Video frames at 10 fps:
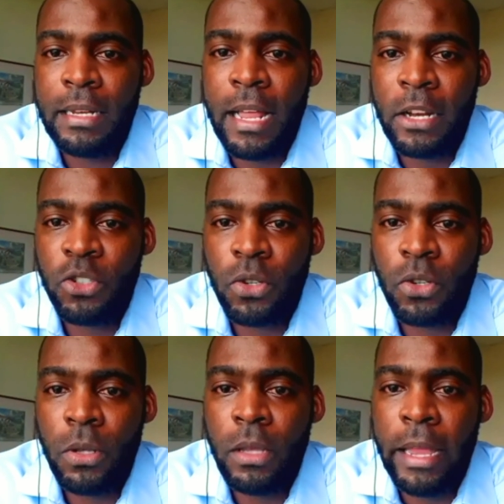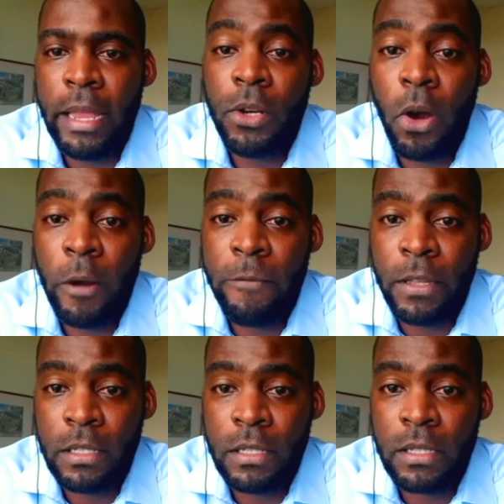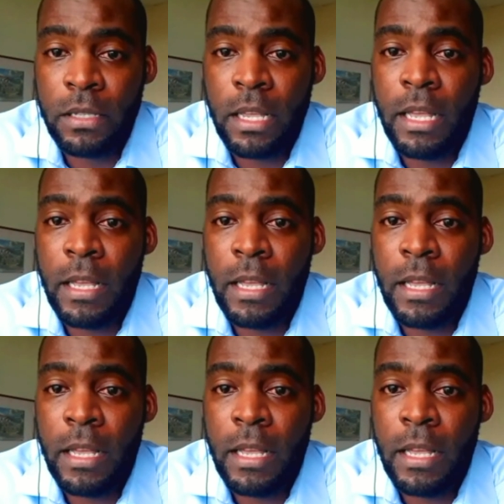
natural endorphins,